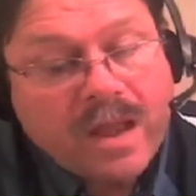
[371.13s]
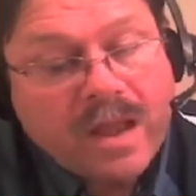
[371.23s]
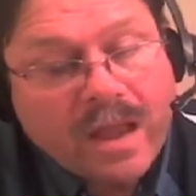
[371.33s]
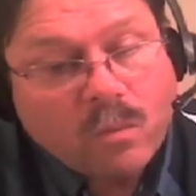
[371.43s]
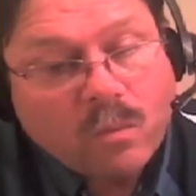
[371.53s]

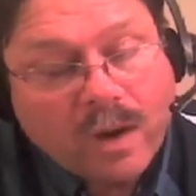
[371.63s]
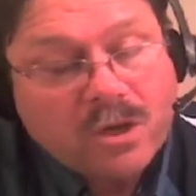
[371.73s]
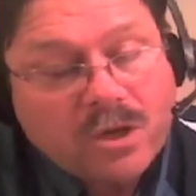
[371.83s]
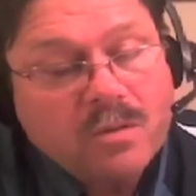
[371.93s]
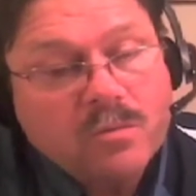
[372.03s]
Right. And when I
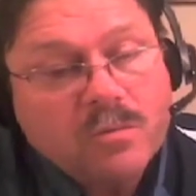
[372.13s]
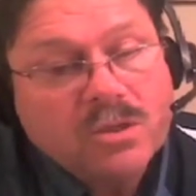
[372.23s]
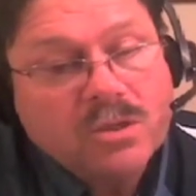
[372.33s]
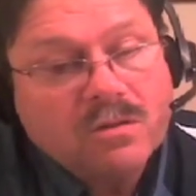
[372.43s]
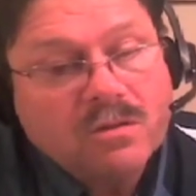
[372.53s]
show them
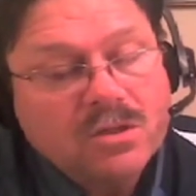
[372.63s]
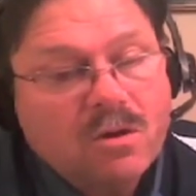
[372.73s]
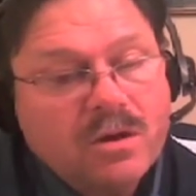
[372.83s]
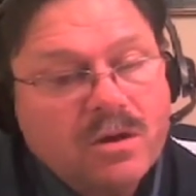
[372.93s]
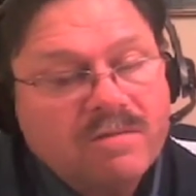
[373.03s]
this, this
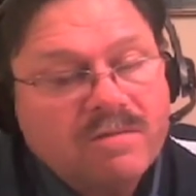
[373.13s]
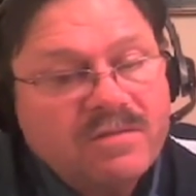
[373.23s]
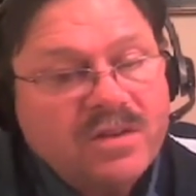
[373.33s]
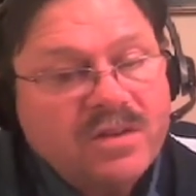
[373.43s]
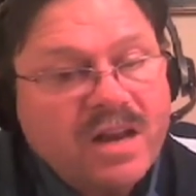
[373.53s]
thirty to
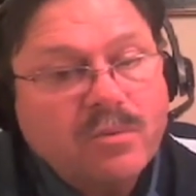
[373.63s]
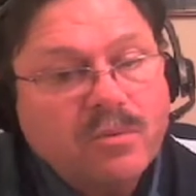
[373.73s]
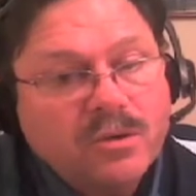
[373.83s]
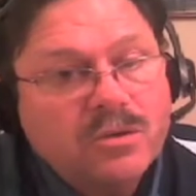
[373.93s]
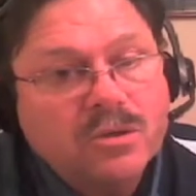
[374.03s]
fifteen amp
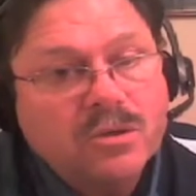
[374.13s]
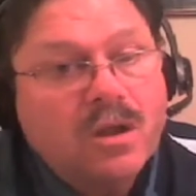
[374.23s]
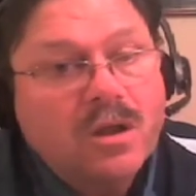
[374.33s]
reducer,